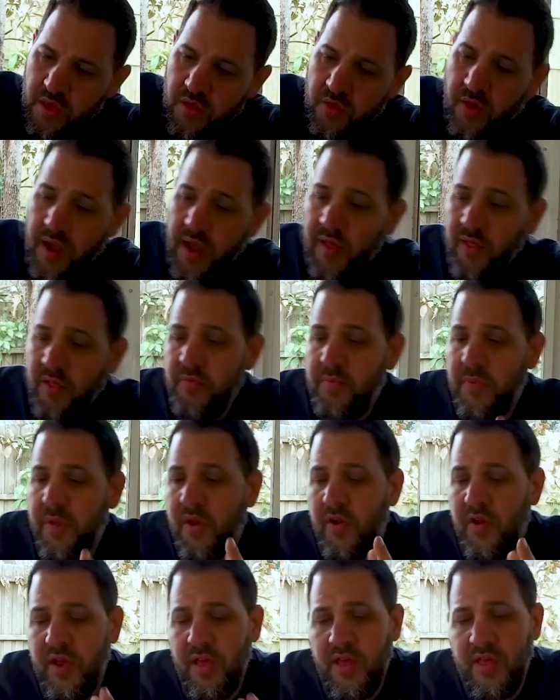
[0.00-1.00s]
So Helles
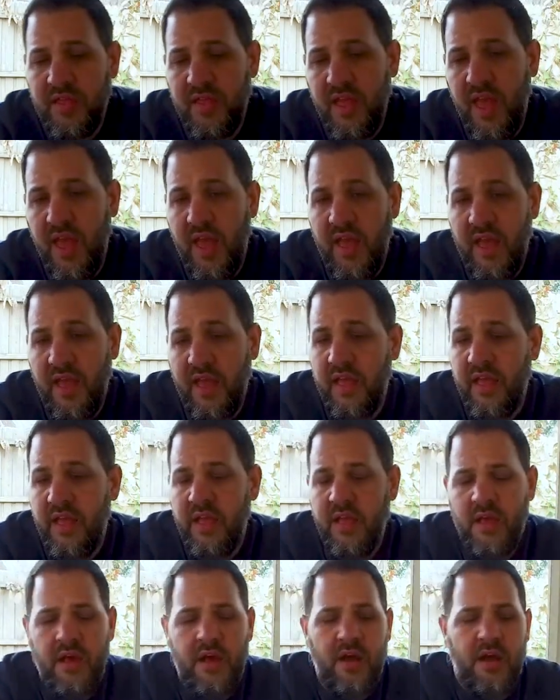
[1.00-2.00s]
beer is a
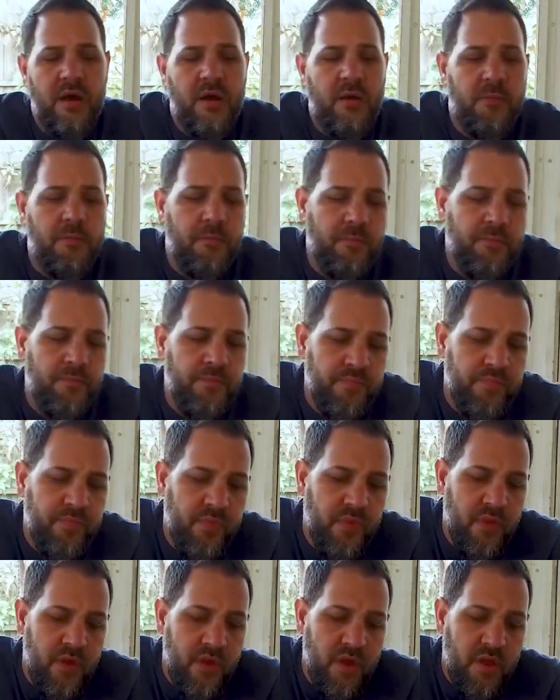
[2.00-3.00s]

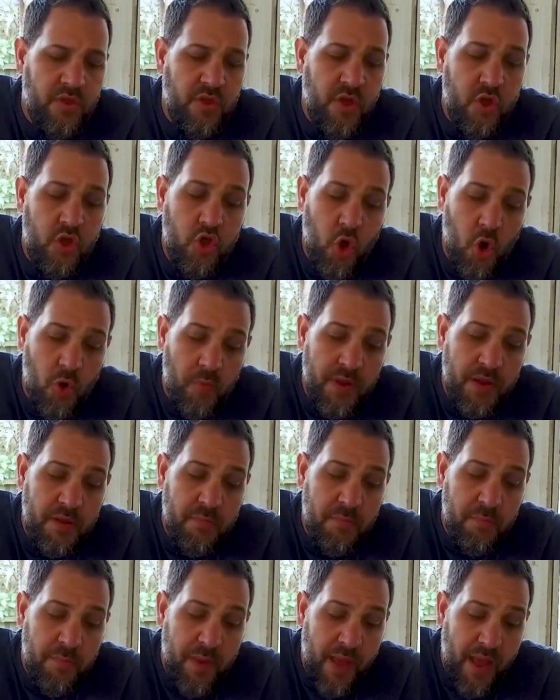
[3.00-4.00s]

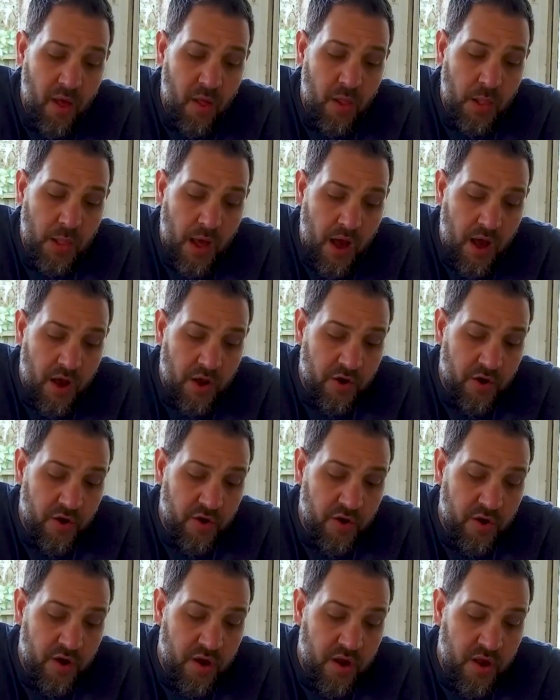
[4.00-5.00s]
German pale
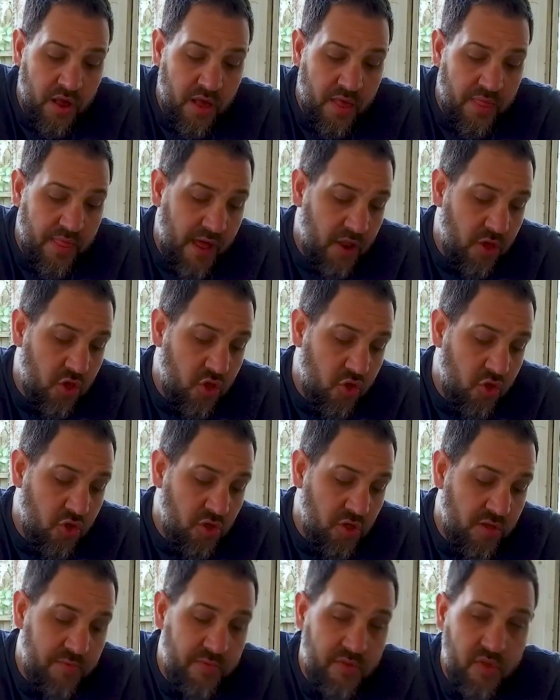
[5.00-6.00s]
lager that is
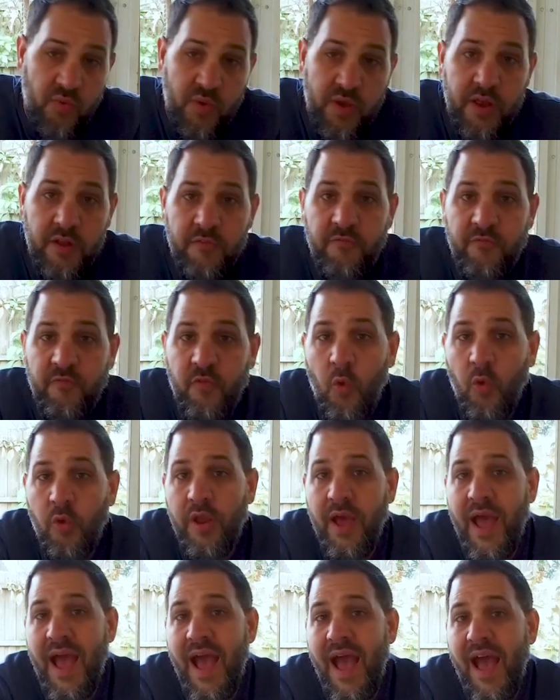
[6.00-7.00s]
usually between
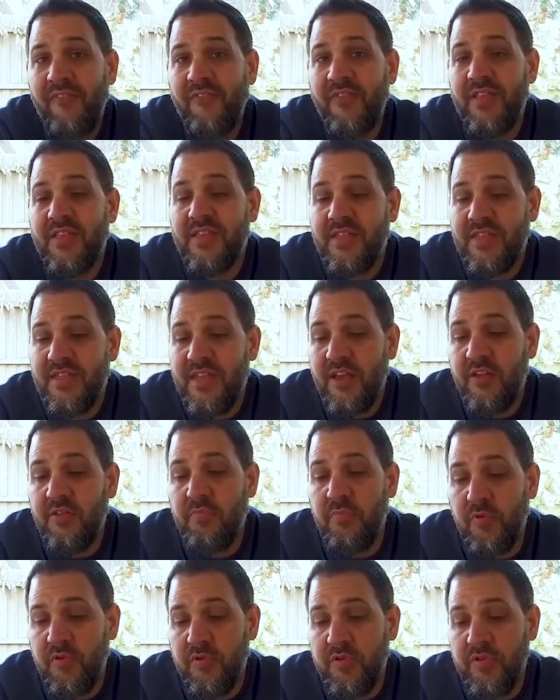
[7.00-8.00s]
4.5% and
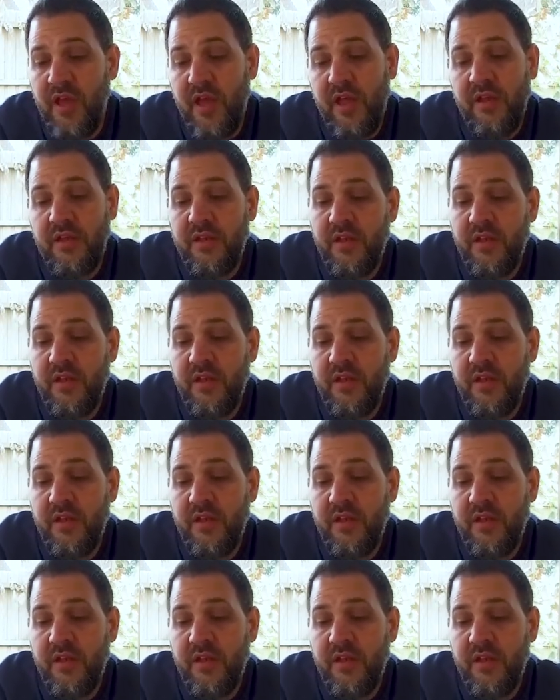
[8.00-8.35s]
6%.